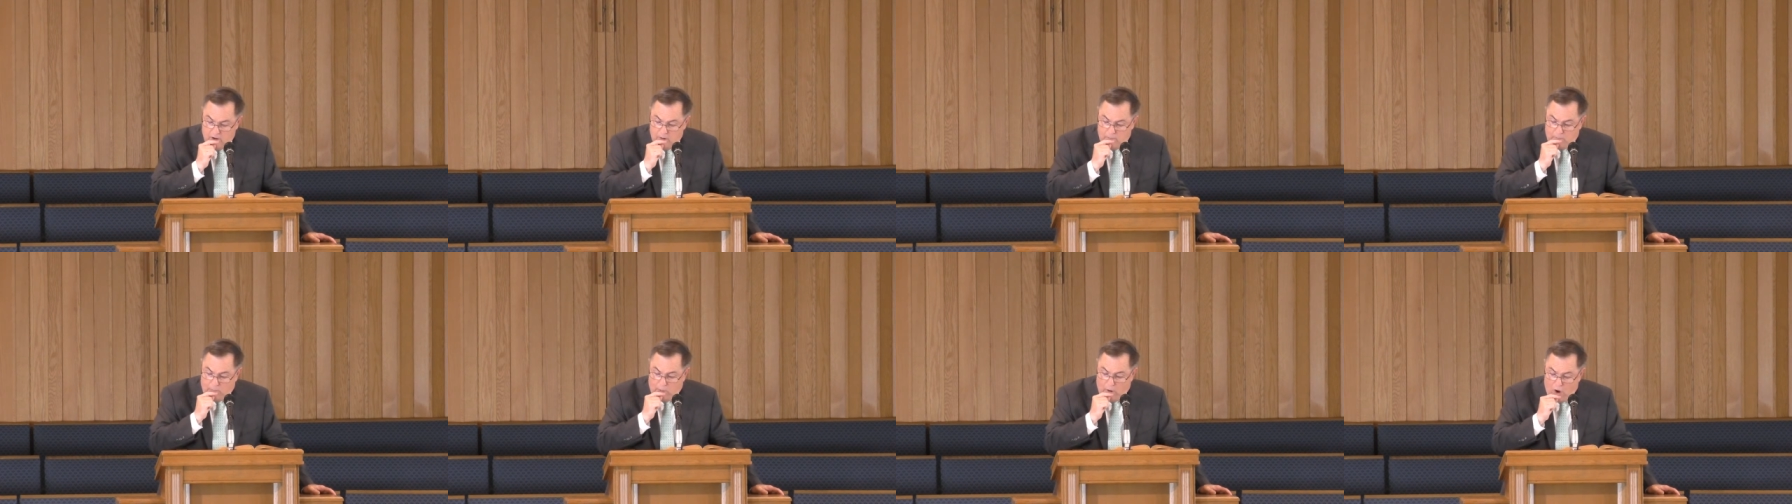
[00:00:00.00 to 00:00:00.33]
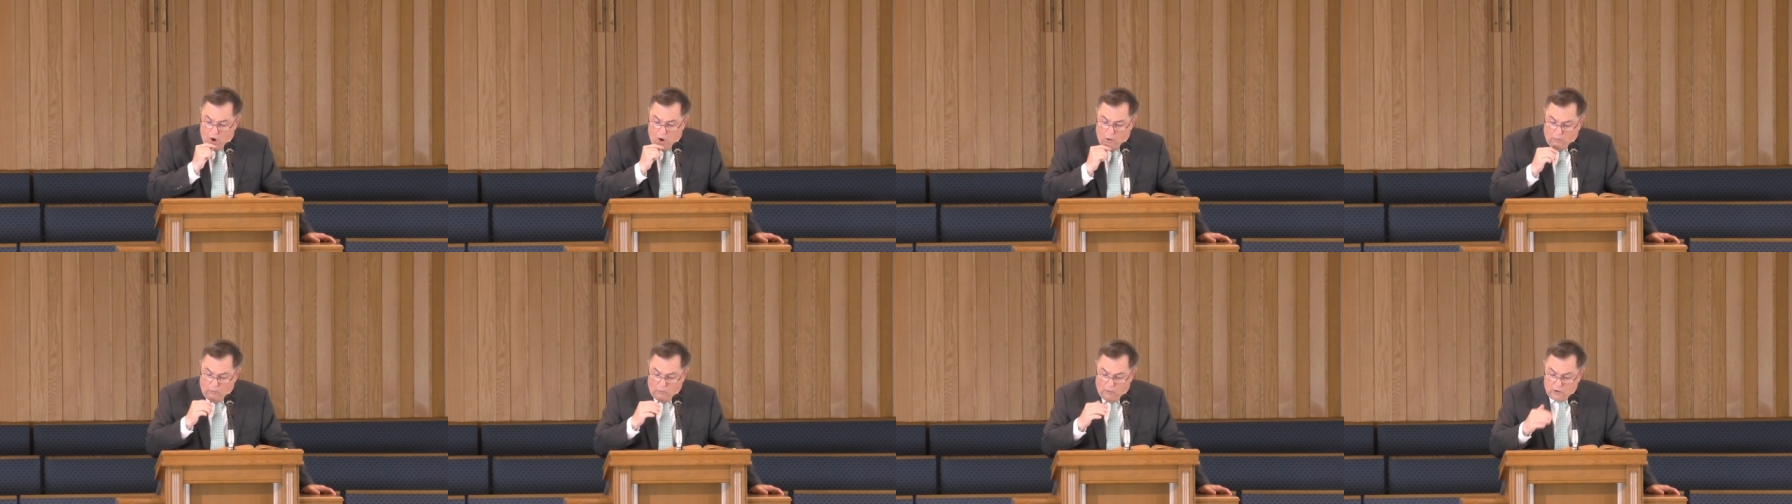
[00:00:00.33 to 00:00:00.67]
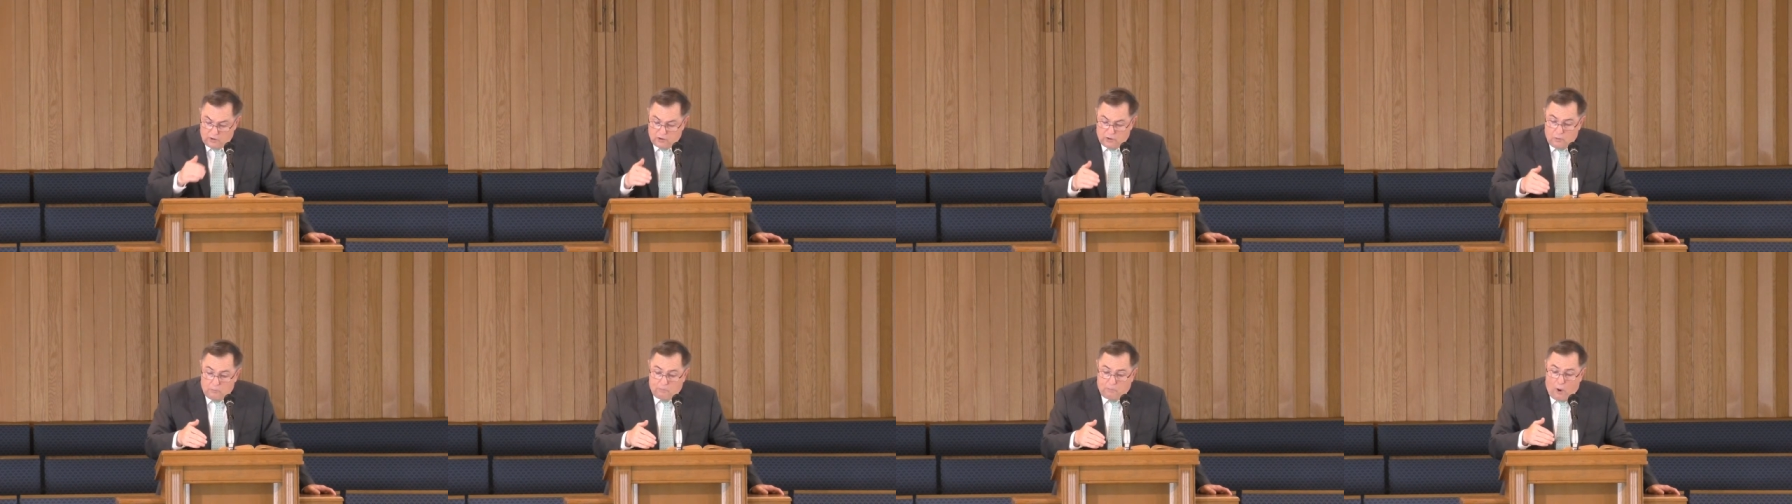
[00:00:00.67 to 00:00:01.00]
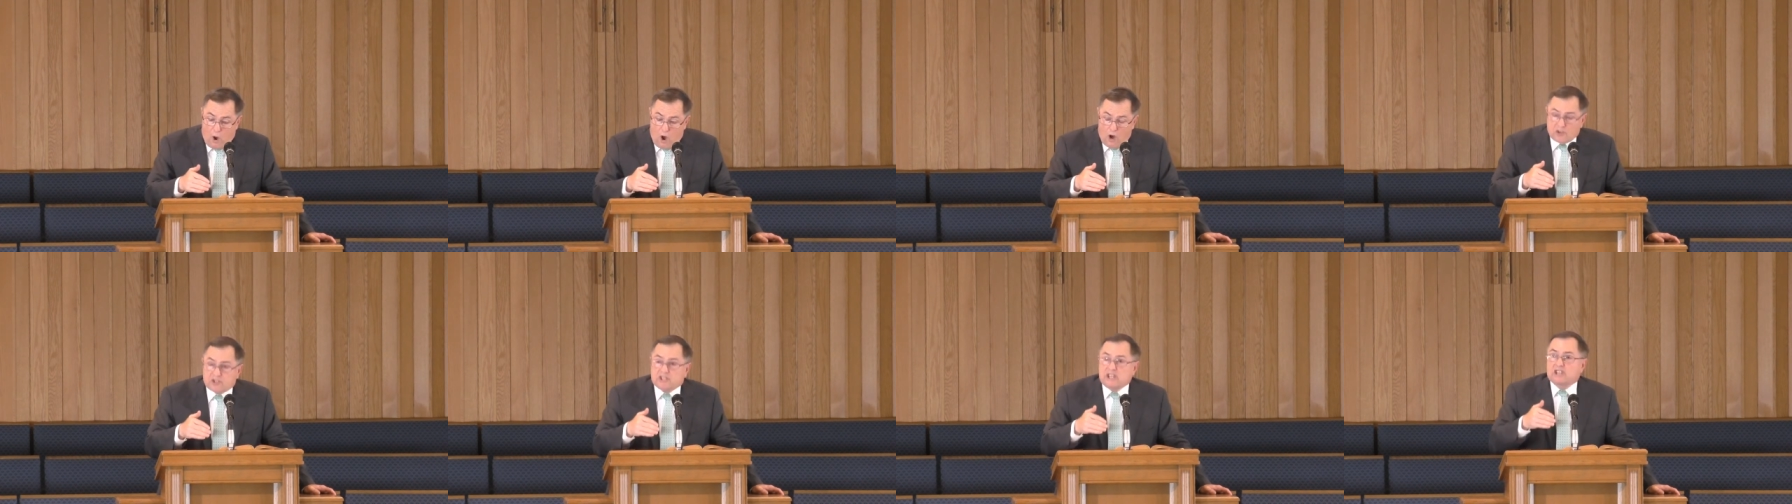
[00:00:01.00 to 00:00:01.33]
Paul,
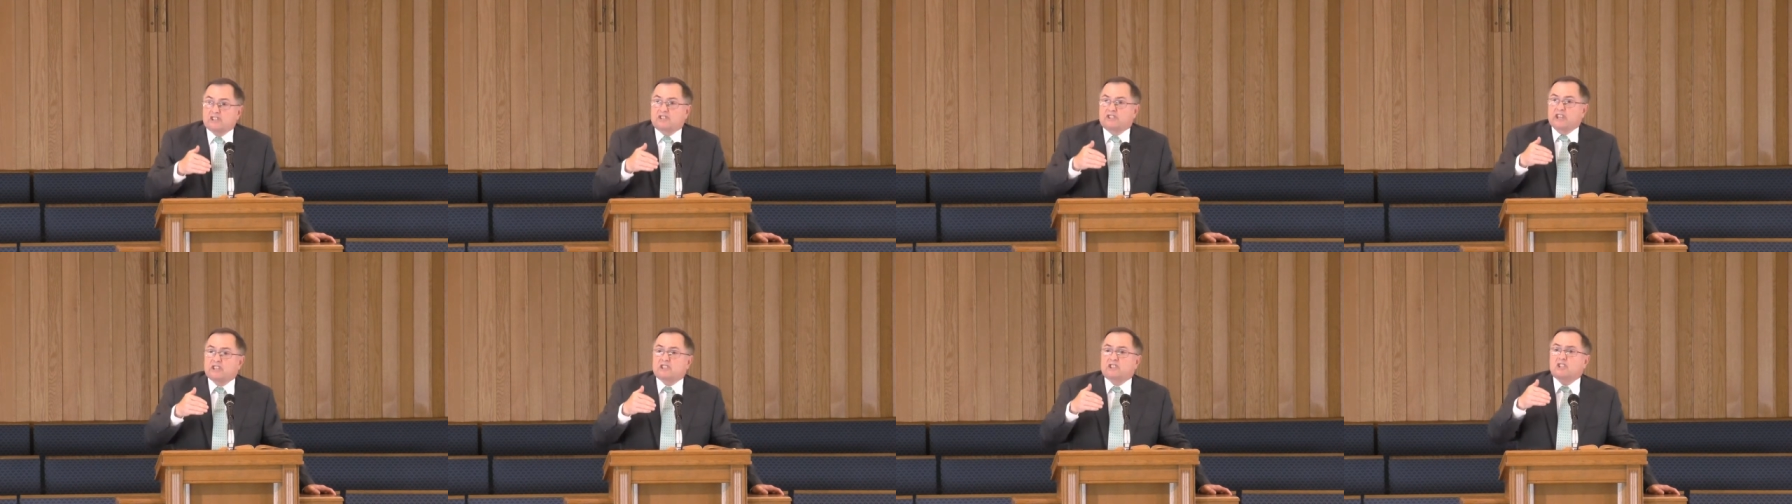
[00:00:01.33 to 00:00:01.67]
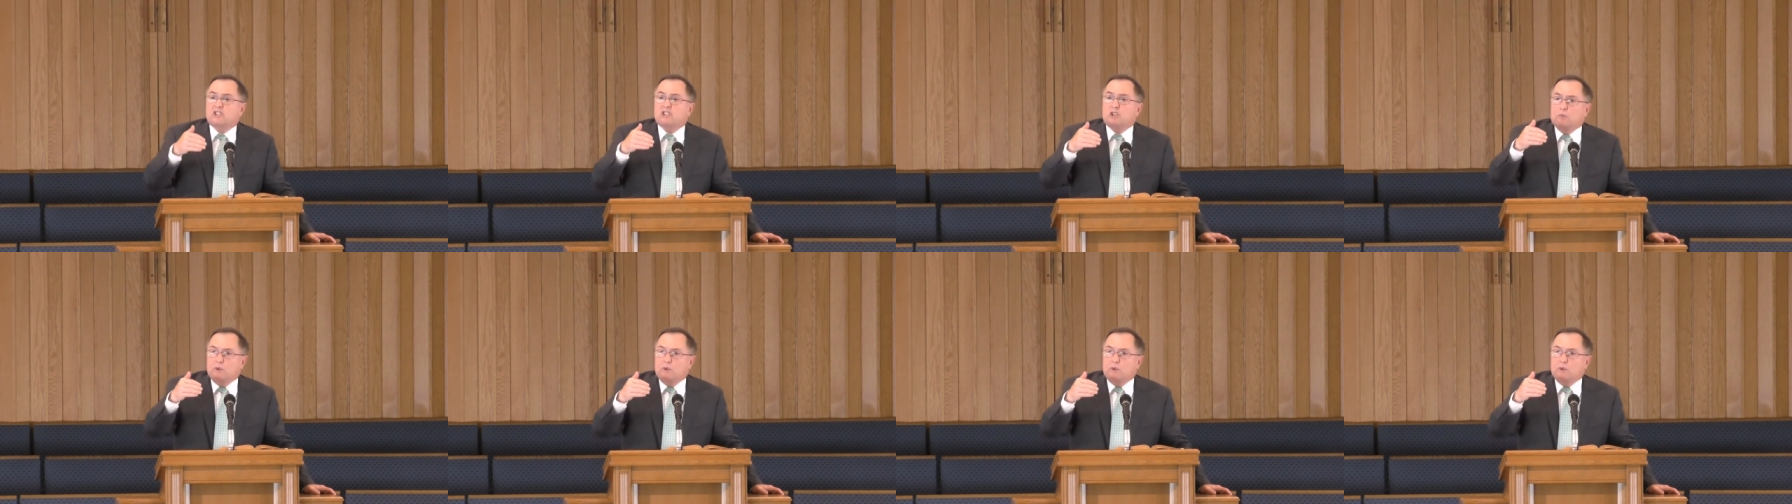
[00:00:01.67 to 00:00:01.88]
Paul says this is the